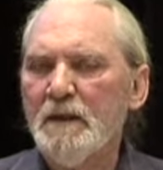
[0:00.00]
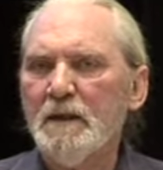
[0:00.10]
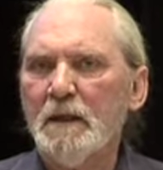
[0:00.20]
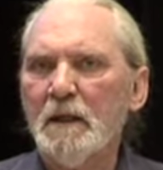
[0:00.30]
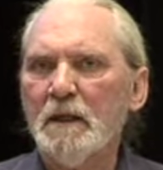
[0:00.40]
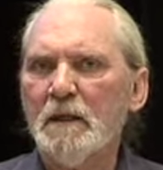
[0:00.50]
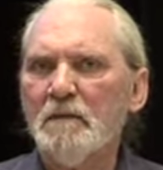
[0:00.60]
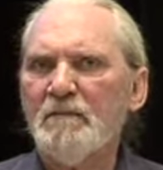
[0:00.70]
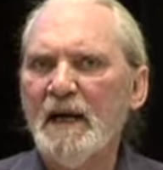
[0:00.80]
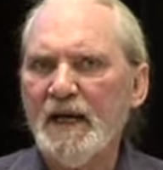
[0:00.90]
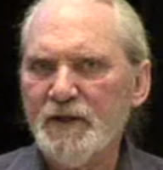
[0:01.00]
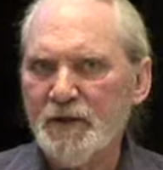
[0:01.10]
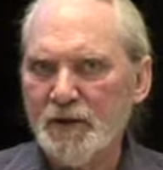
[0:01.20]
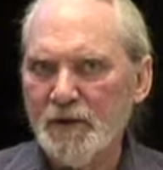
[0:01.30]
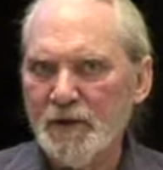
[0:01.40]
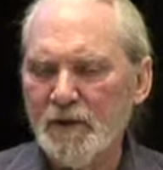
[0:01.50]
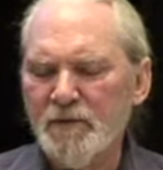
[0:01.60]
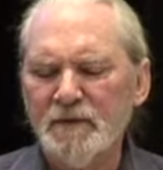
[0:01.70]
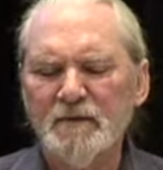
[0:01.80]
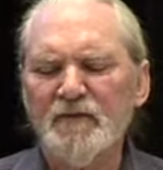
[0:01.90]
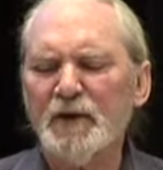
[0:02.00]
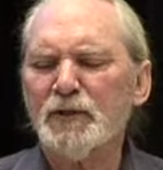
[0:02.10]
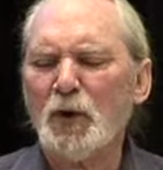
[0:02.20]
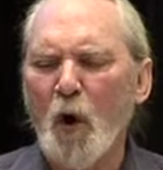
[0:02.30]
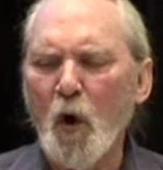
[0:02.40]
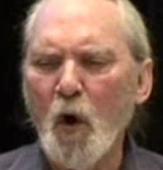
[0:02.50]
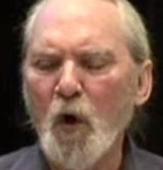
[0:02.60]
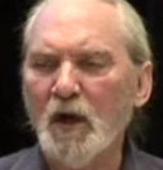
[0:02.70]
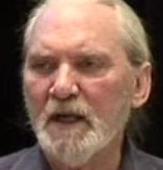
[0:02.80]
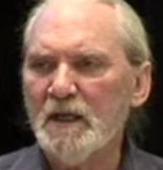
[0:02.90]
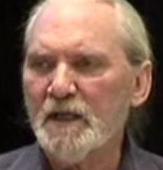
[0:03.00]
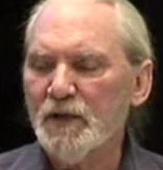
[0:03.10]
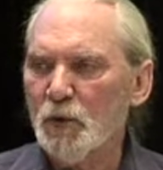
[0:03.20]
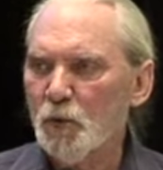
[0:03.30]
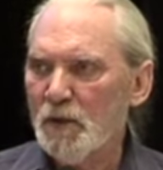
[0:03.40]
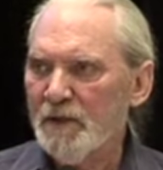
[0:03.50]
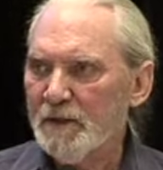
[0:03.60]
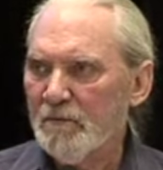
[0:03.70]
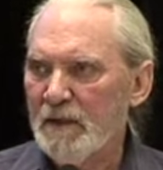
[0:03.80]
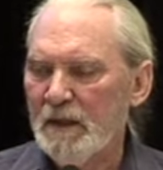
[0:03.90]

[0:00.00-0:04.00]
my editor, who was a very tall, elegant woman,